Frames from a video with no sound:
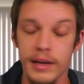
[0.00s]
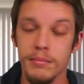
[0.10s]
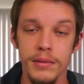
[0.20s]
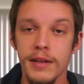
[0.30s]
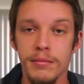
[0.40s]

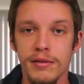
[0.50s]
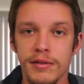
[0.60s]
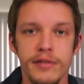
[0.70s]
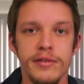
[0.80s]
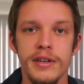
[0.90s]
man, believe me,
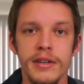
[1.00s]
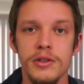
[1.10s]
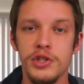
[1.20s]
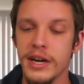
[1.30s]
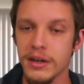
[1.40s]
feel free to
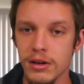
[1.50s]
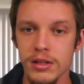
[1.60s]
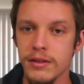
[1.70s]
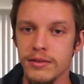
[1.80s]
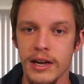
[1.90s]
go check
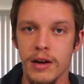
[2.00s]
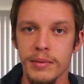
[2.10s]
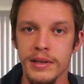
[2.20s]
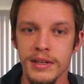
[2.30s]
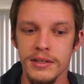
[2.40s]
all those
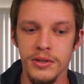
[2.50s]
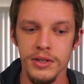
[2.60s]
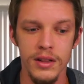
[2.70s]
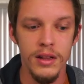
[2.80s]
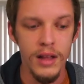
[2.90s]
out because
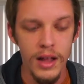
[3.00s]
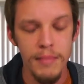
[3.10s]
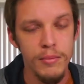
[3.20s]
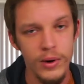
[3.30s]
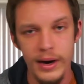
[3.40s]
there's a
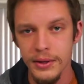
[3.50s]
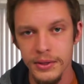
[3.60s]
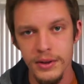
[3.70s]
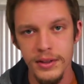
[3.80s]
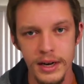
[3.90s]
lot more
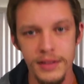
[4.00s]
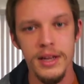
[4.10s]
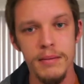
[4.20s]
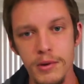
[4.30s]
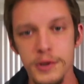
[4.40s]
out there than I
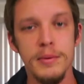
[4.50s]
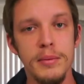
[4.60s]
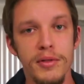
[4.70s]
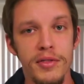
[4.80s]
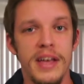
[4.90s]
think most
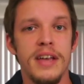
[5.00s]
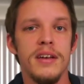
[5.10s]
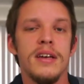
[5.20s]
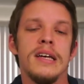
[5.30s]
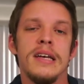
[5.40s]
people
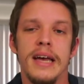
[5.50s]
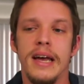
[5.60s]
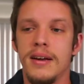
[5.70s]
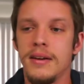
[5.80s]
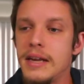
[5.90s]
think
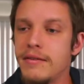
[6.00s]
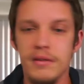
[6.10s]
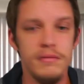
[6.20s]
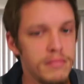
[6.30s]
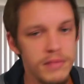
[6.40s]
and
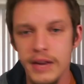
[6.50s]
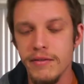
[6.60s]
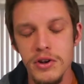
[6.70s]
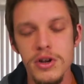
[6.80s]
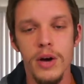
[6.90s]
even
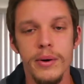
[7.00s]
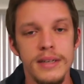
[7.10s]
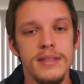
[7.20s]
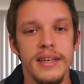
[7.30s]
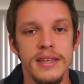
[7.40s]
even know
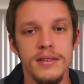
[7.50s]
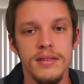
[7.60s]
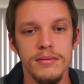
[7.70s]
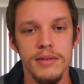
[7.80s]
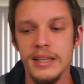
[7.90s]

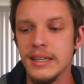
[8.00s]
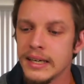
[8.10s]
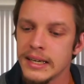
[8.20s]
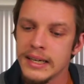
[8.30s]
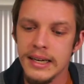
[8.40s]
exist, right?
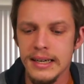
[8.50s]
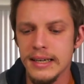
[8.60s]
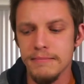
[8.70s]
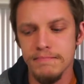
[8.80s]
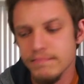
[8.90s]

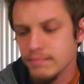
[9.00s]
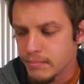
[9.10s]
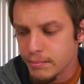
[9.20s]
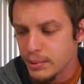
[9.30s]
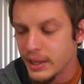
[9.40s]
Um,
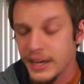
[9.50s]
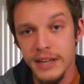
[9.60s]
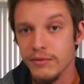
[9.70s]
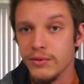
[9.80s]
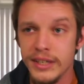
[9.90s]

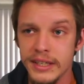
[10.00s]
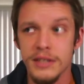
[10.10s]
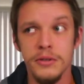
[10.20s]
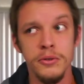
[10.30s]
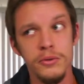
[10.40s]
plenty of
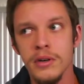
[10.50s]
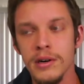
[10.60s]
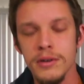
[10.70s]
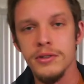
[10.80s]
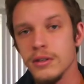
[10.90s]
really cool
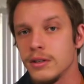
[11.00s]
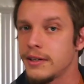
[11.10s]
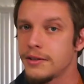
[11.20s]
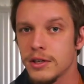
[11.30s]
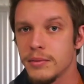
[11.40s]

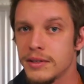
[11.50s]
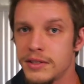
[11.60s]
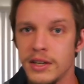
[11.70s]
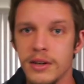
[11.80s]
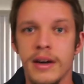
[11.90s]
cultural
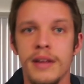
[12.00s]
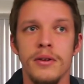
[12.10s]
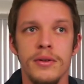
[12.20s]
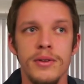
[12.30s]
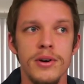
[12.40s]
instruments. You know,
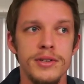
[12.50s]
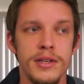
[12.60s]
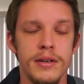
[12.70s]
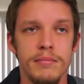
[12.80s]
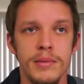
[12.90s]
I know there are
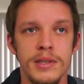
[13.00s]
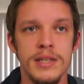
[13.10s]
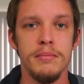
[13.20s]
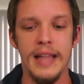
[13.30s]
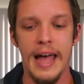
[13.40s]
some
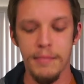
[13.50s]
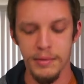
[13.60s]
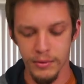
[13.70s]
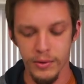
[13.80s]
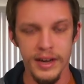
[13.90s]
some
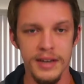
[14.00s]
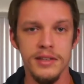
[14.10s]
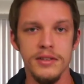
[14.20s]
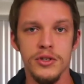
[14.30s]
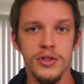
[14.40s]

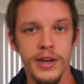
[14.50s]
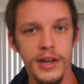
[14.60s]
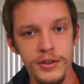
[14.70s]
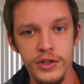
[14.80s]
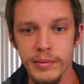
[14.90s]
lap-oriented
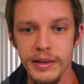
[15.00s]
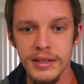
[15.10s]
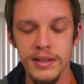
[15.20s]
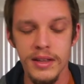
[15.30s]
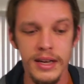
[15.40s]
string
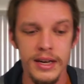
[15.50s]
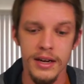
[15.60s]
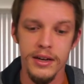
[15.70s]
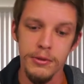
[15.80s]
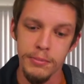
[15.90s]
instruments that
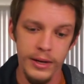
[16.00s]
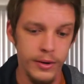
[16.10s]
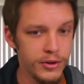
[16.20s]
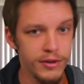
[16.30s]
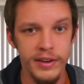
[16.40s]
uh, you
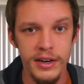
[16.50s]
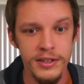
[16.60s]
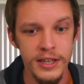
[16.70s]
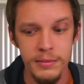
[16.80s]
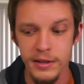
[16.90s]
play with your
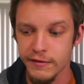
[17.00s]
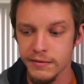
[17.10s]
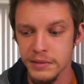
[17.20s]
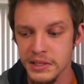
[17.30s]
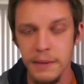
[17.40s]
fingertips.
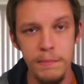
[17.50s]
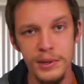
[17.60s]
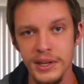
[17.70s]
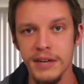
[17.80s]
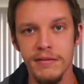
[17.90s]
I've seen
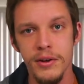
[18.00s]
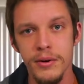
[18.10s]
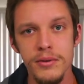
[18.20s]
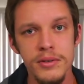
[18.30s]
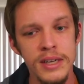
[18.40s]
plenty of
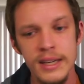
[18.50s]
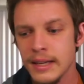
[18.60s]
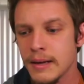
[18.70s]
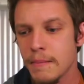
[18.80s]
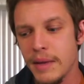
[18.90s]
those.
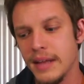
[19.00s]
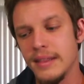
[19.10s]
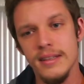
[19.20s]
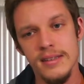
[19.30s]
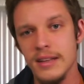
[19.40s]

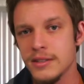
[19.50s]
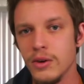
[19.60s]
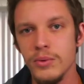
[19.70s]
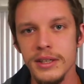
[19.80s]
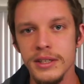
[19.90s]
Man, that's, that's
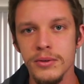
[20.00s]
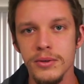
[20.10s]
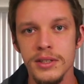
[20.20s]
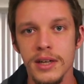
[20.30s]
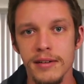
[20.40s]
all really
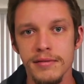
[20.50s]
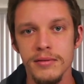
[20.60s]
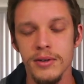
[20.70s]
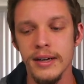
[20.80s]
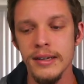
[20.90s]
cool
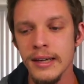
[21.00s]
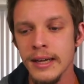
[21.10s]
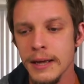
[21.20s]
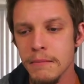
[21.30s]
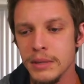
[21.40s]
stuff, right?
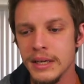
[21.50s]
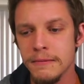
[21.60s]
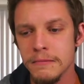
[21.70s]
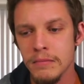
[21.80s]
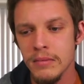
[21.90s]

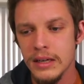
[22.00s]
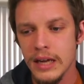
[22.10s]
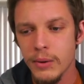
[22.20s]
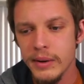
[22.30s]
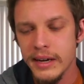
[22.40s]
But
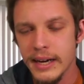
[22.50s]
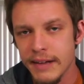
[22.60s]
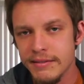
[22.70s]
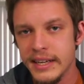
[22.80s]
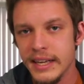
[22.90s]
now we kind
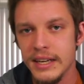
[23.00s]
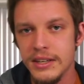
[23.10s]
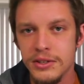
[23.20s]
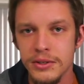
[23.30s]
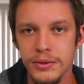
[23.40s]
of have to get
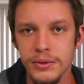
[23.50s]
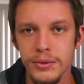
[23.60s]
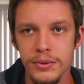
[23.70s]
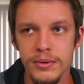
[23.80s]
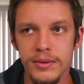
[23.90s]

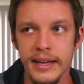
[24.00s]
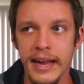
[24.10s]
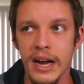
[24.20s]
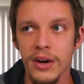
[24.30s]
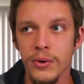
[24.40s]
into the
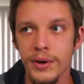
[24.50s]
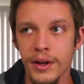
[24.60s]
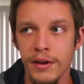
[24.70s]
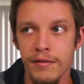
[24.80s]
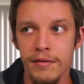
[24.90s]

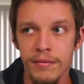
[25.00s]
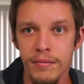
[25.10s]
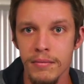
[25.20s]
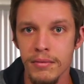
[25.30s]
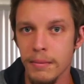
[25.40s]
category of
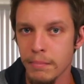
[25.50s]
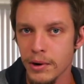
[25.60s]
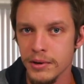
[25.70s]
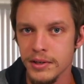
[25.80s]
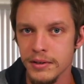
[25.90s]

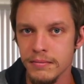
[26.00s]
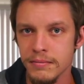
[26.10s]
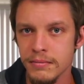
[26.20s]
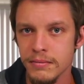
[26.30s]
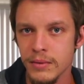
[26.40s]
the person,
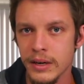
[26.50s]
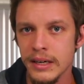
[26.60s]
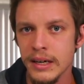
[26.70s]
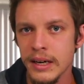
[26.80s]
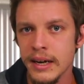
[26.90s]

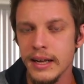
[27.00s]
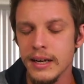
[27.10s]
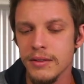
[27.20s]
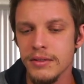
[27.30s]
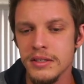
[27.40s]
right?
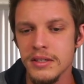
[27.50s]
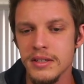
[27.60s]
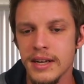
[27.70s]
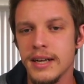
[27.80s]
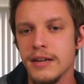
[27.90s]
And now this
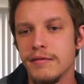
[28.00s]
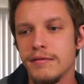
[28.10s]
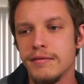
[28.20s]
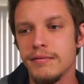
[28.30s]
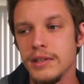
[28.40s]
is kind
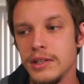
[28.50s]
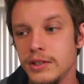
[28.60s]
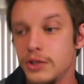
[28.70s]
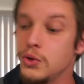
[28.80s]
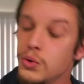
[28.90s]
of
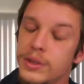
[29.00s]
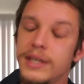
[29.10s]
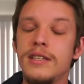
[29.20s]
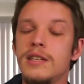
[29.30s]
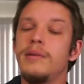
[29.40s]
you
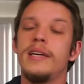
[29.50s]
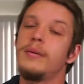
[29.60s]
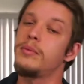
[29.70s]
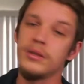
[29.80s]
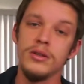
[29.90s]
need to
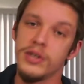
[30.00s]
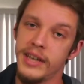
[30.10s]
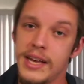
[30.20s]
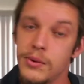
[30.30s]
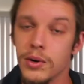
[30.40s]
be able to
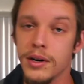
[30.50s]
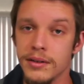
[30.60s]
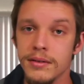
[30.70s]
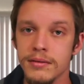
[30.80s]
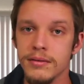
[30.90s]
look
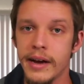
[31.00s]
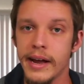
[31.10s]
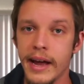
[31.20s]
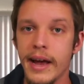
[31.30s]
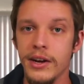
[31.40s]
inward,
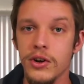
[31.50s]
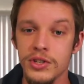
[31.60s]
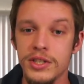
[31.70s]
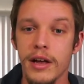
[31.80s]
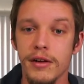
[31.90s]
right, at
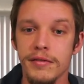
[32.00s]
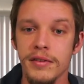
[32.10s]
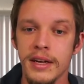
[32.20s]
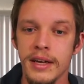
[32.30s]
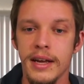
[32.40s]

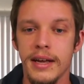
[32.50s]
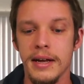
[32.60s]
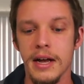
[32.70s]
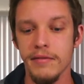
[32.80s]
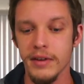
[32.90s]
yourself
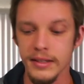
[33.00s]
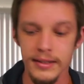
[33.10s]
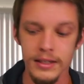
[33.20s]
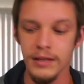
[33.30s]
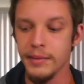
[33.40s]
and have a
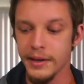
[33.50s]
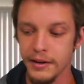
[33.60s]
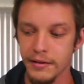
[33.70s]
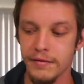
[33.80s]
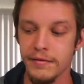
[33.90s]
little
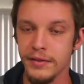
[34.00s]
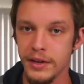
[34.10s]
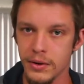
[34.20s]
bit of